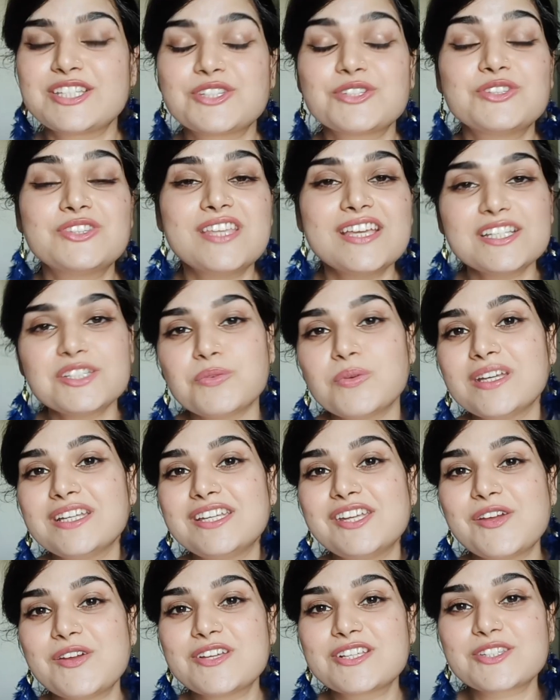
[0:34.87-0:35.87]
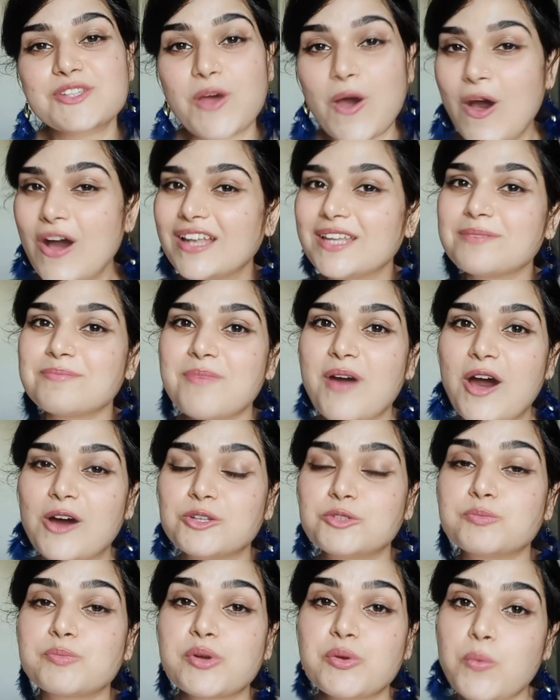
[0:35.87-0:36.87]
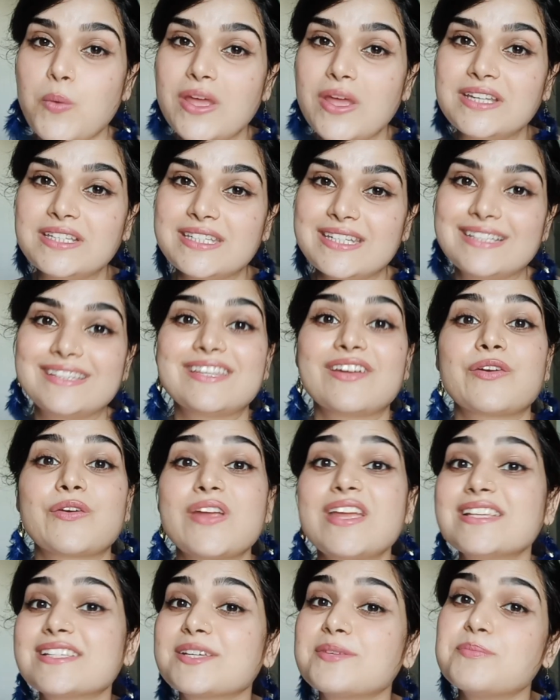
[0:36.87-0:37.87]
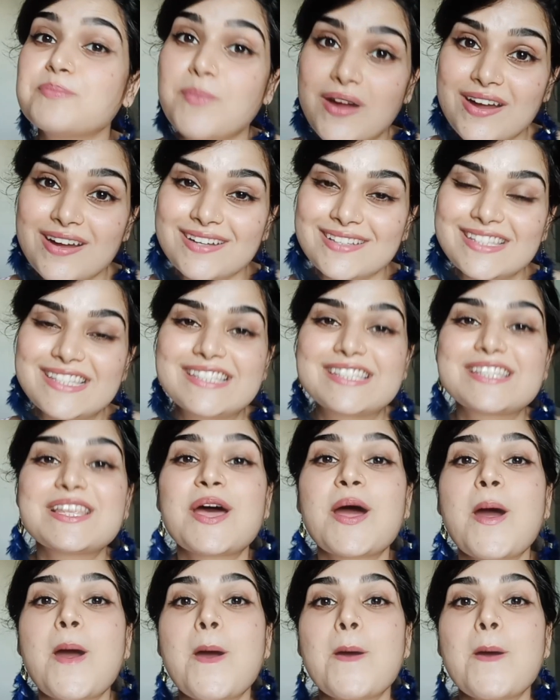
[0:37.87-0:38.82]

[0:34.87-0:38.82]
So this video is all about preventing the razor burns,